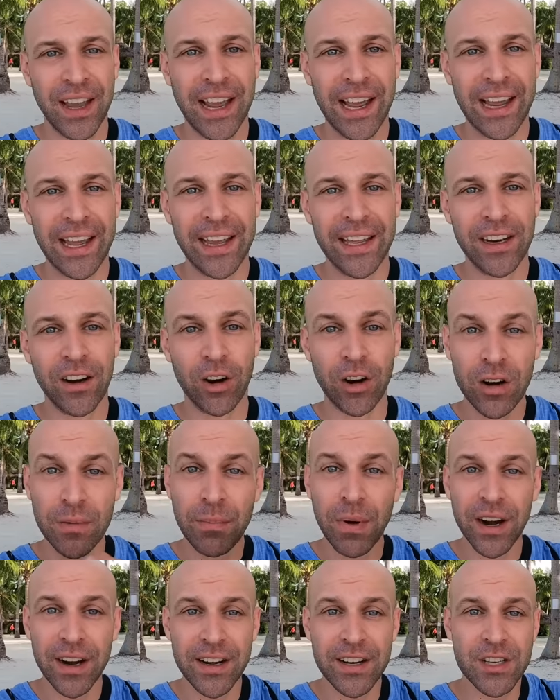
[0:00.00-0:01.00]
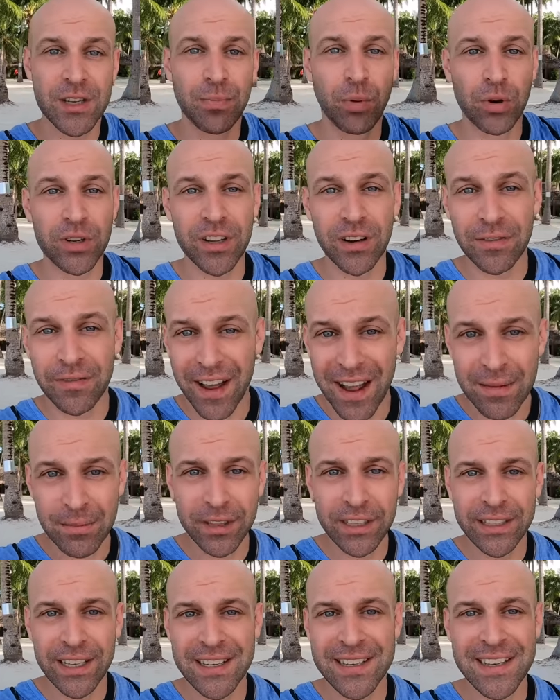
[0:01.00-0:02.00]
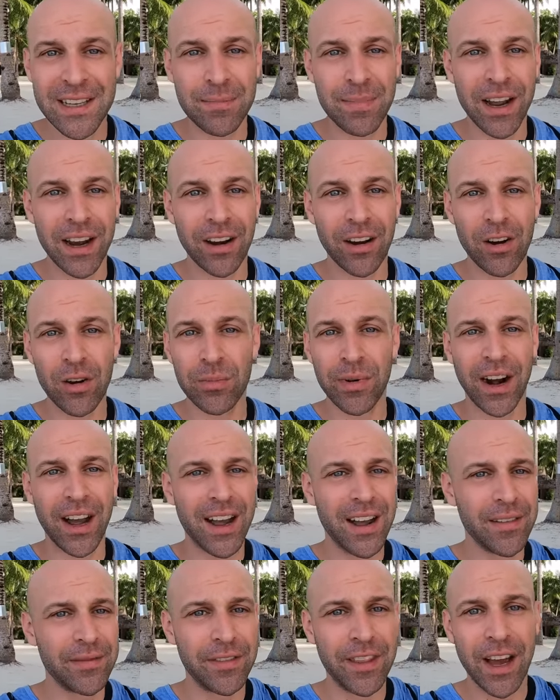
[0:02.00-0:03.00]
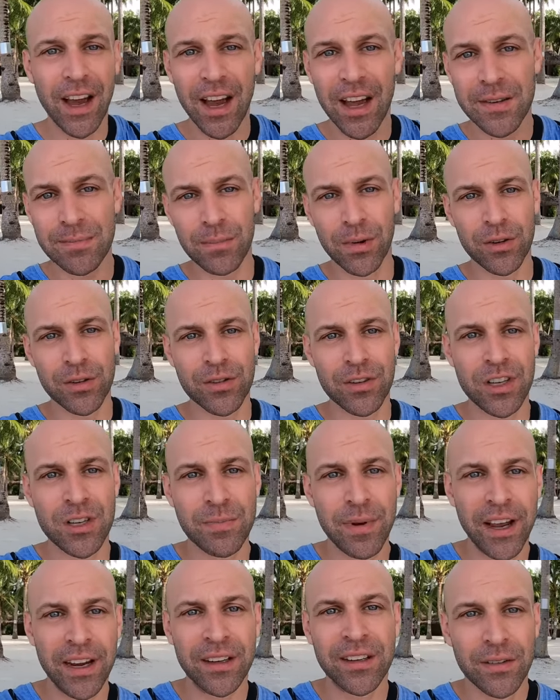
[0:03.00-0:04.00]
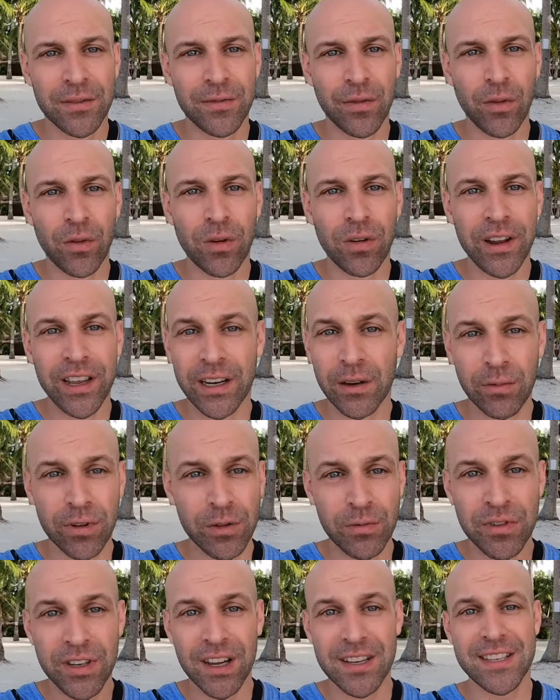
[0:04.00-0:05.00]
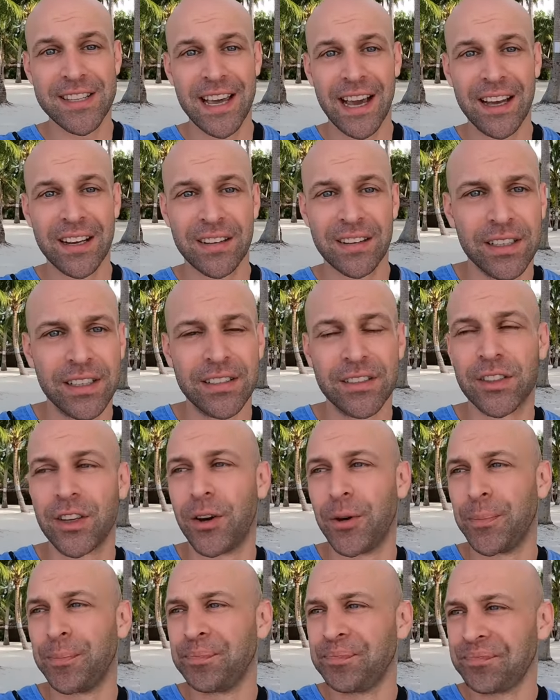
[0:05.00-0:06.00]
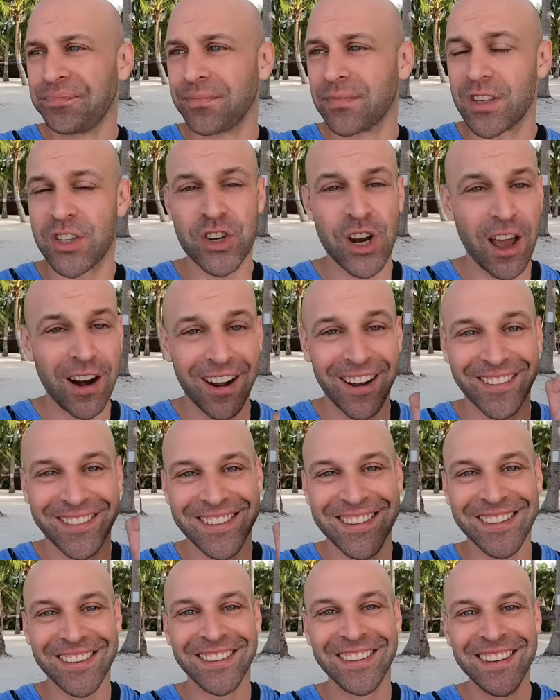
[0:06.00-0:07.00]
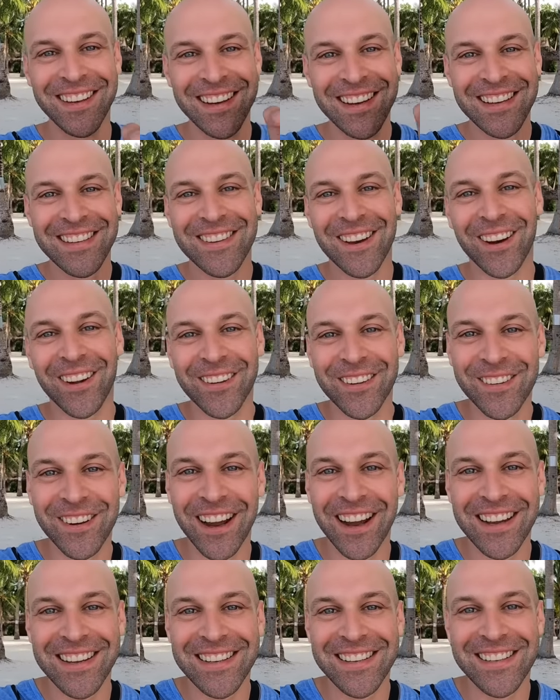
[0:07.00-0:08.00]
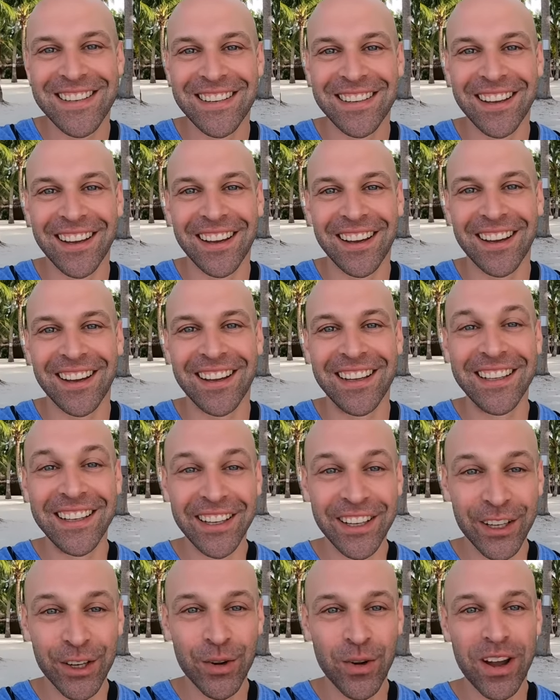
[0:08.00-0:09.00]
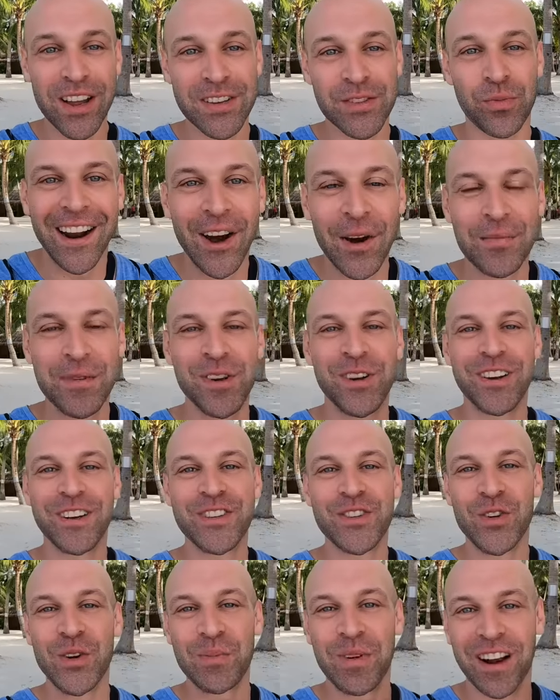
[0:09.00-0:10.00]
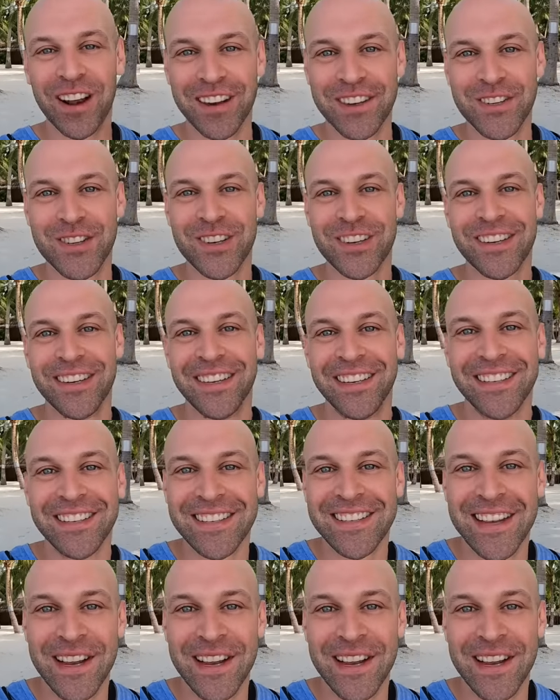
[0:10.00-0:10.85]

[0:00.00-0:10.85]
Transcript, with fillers: and earn money to support their family and they send back home, and I have the utmost respect for anyone who does that. And so shout out to all you guys in the US. I hope you can enjoy my country in the